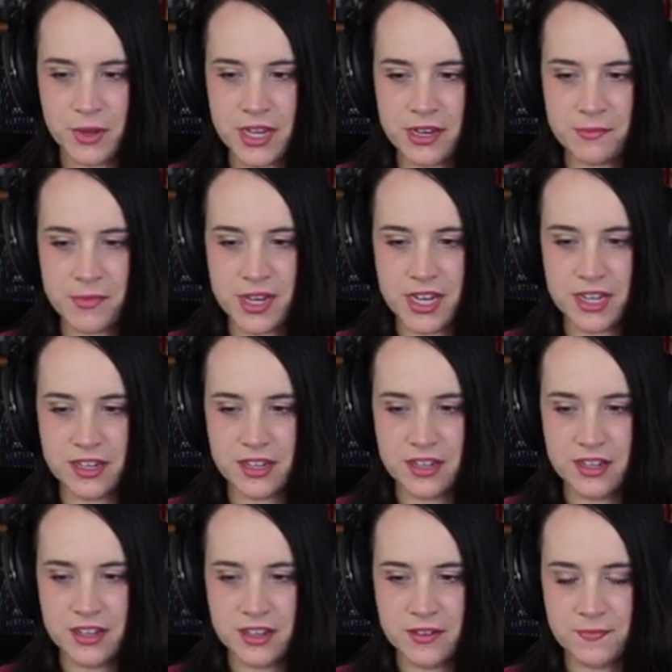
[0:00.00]
Wait a minute.
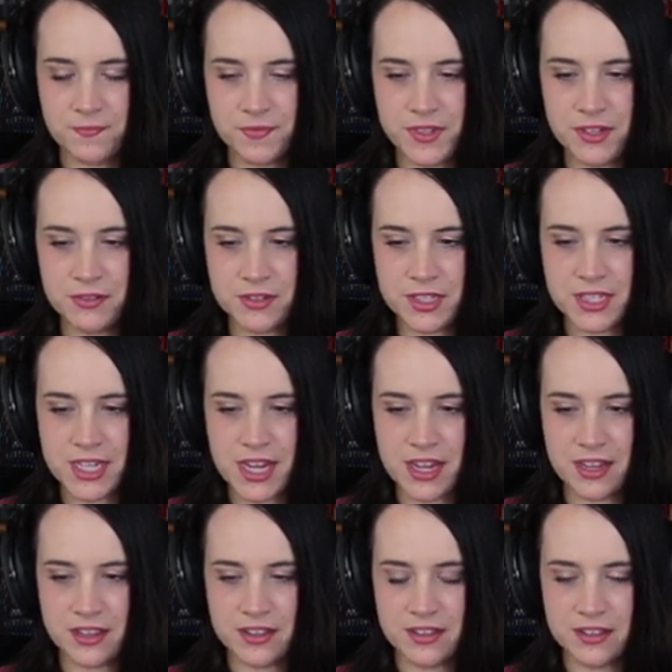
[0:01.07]
You
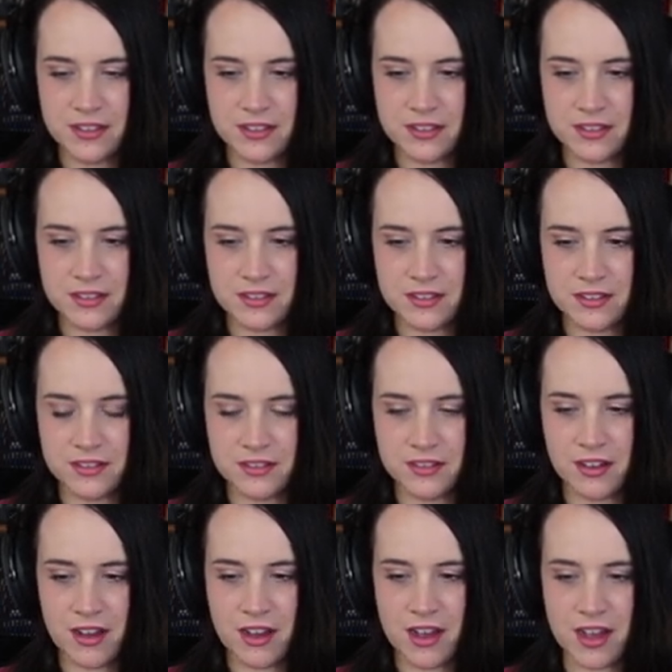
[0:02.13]
say
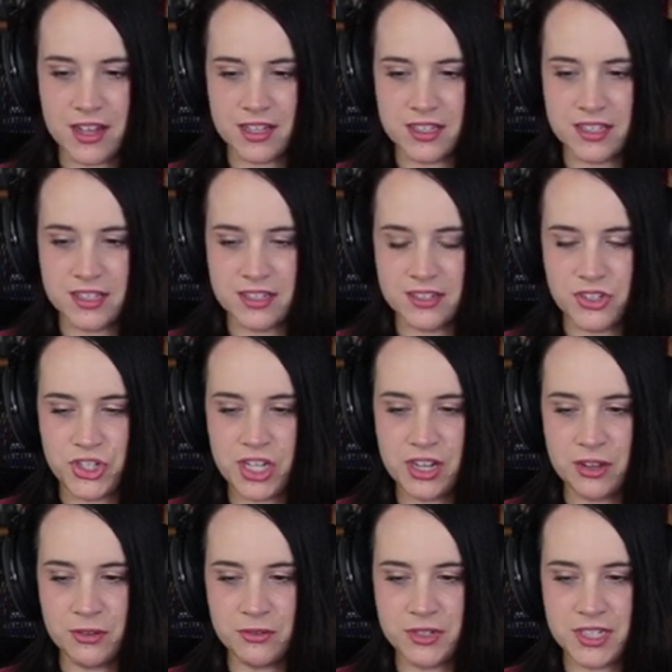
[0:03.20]
gods,
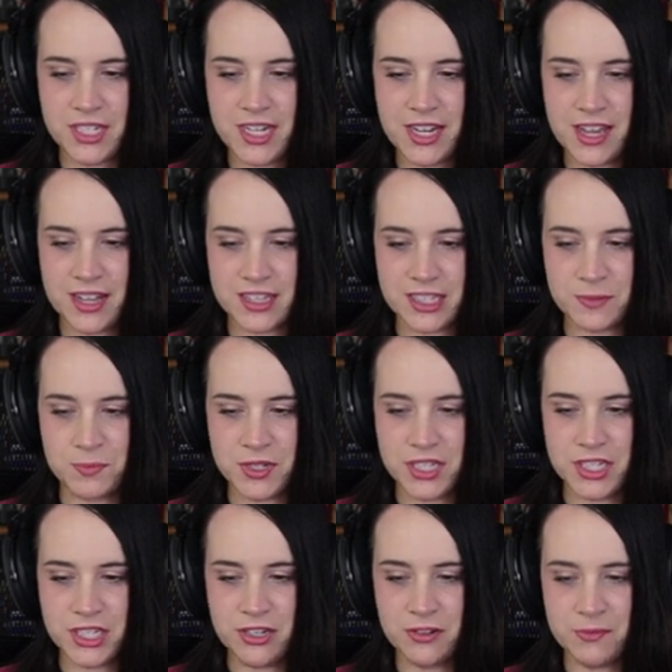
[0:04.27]
G O D S,
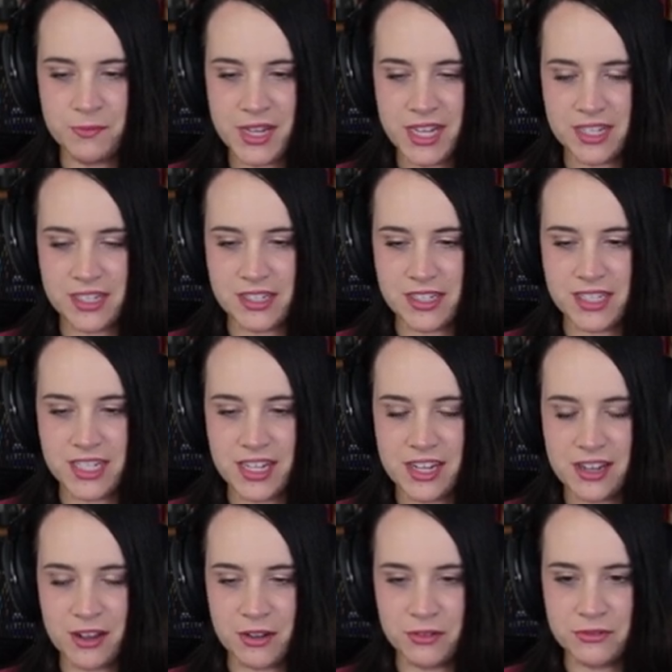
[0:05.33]
but do you mean
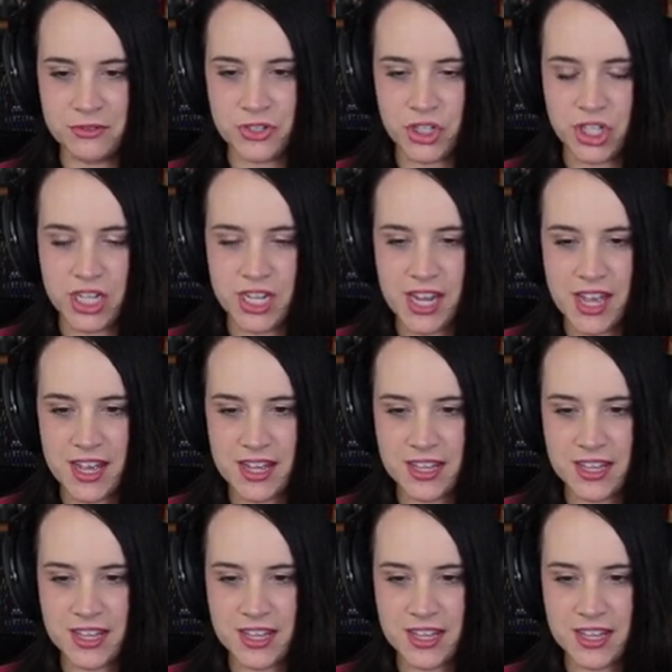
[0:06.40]
D O G